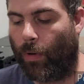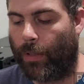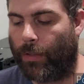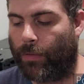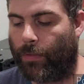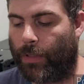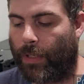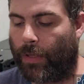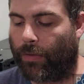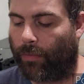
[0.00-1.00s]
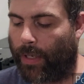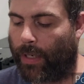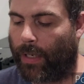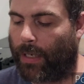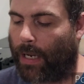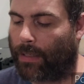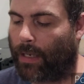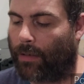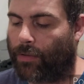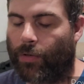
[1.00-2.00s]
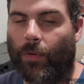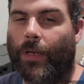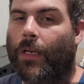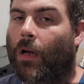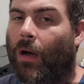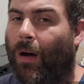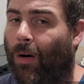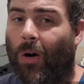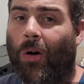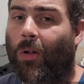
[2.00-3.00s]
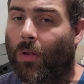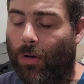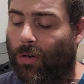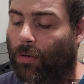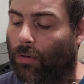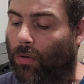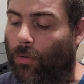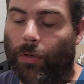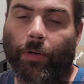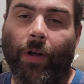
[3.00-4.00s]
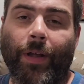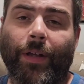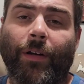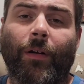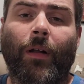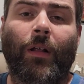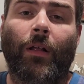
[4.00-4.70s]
123. Got Donna Troy in all her glory right here.